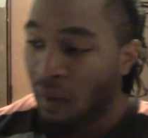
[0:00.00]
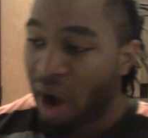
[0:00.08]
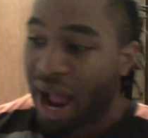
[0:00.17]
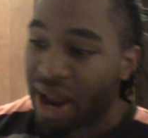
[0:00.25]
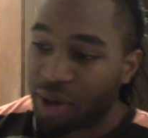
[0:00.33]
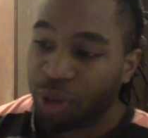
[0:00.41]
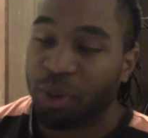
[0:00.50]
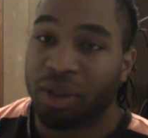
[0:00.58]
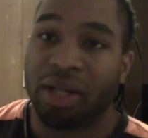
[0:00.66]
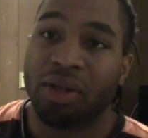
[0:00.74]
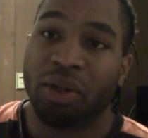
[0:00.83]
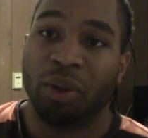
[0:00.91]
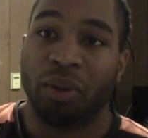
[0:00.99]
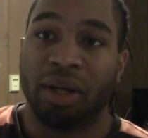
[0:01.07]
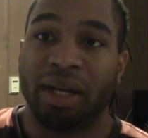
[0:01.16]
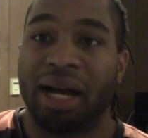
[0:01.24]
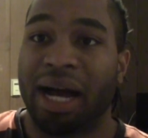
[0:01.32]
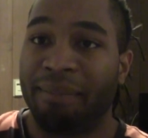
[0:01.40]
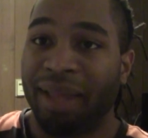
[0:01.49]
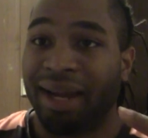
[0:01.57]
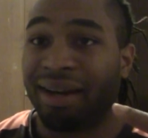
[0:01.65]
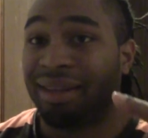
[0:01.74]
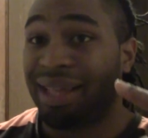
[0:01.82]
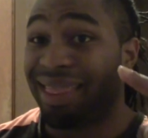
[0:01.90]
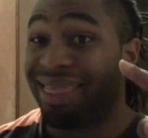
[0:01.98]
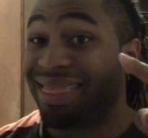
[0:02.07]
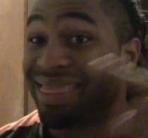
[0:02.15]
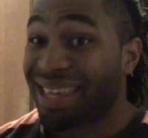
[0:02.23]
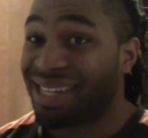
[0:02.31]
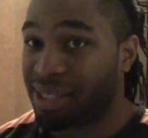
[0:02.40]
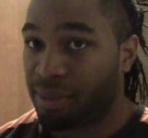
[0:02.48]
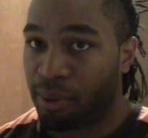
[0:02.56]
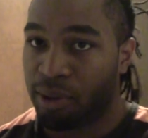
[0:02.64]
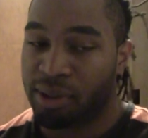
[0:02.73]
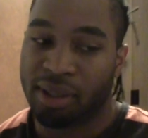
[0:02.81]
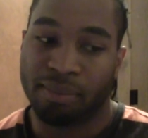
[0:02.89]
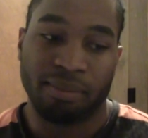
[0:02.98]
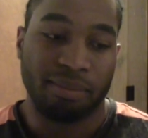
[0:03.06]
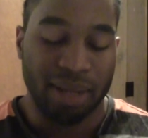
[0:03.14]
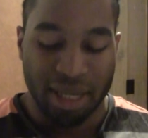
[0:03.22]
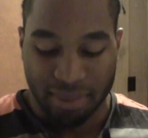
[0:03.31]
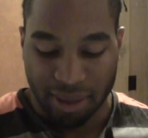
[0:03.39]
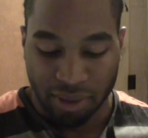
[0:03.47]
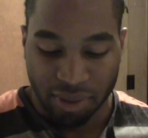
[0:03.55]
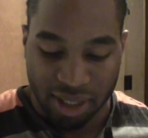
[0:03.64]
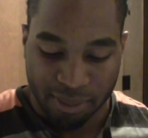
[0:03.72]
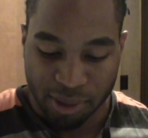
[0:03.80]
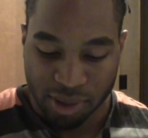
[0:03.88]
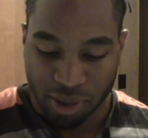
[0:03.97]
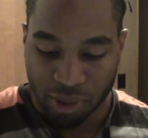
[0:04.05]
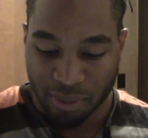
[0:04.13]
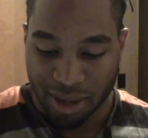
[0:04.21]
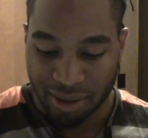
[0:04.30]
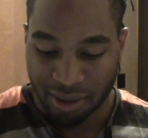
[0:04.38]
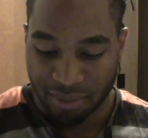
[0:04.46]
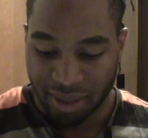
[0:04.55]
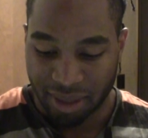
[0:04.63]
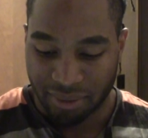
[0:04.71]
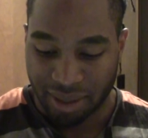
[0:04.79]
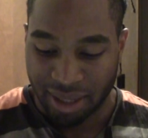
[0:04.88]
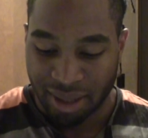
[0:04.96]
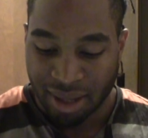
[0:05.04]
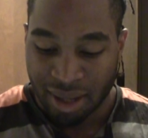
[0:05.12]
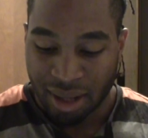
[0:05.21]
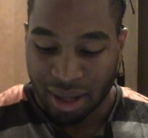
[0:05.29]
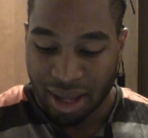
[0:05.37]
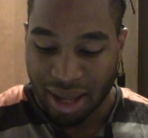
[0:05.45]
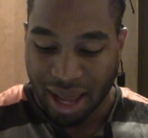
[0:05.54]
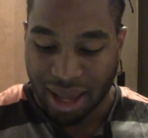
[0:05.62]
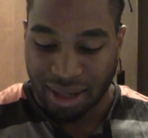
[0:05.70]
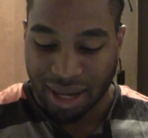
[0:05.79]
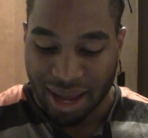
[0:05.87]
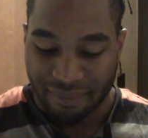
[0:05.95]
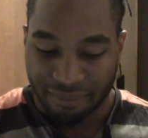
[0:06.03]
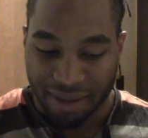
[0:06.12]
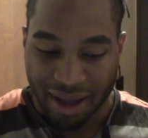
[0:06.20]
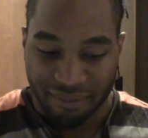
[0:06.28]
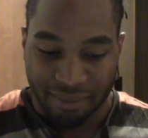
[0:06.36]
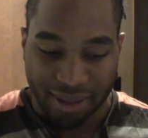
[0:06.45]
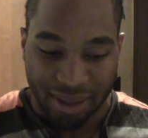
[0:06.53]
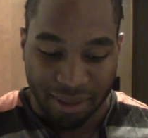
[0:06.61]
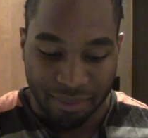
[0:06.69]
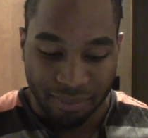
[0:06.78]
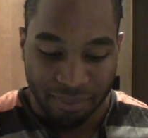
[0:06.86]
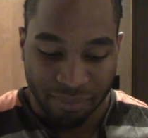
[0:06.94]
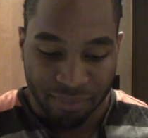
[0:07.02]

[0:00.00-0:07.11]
I knew that, you know what, I'm not gonna let this person beat me or this person do better than me, right? I've become